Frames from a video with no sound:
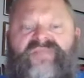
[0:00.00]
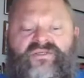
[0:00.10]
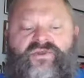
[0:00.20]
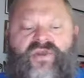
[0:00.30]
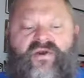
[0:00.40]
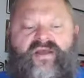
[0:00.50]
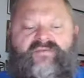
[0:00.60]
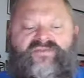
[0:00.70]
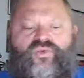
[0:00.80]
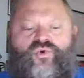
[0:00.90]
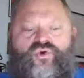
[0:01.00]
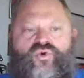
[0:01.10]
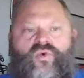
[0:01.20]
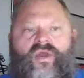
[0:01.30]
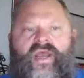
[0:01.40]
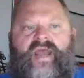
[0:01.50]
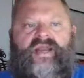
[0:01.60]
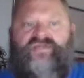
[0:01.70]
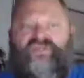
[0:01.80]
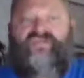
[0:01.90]
So now I have squoo. And it
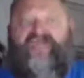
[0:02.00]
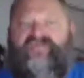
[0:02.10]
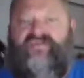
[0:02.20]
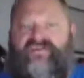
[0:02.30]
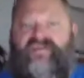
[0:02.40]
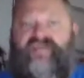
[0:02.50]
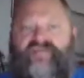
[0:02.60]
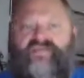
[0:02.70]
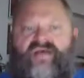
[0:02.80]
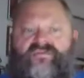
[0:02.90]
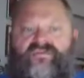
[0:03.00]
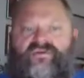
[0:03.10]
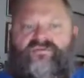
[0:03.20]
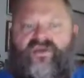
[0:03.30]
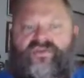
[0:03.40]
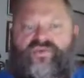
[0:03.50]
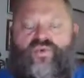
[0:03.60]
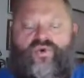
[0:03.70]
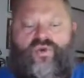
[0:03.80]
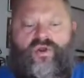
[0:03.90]
actually saved it to the desktop. So there's my
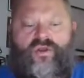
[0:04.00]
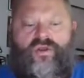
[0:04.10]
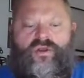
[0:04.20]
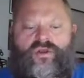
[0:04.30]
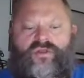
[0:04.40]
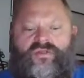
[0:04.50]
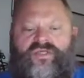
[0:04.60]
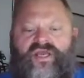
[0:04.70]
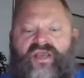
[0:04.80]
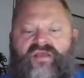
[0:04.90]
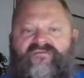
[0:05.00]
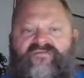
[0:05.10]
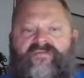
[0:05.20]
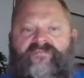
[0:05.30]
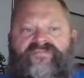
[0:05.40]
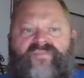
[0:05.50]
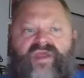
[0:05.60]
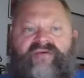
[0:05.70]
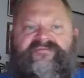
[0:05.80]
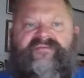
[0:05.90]
squoo. Save.
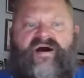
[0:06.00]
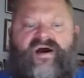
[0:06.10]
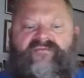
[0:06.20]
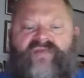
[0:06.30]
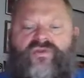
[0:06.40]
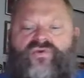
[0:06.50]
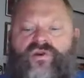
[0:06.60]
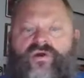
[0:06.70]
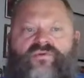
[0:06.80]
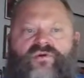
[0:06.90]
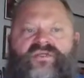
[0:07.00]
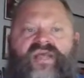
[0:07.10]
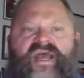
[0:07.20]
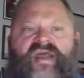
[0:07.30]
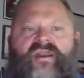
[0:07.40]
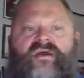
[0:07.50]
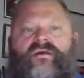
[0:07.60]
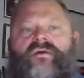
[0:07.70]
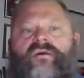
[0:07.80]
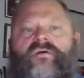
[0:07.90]
F5. Enter a number. 10.
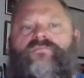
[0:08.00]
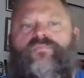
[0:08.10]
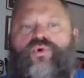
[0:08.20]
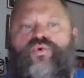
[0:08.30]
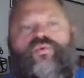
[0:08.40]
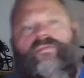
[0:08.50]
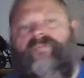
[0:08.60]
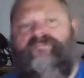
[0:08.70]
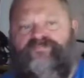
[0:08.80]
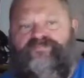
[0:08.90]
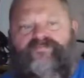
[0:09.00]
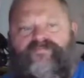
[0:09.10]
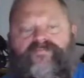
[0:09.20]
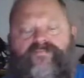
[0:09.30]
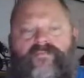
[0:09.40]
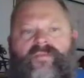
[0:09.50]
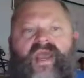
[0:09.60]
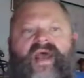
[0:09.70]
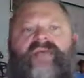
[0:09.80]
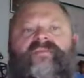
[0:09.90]
Boom.
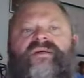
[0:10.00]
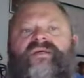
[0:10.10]
Okay.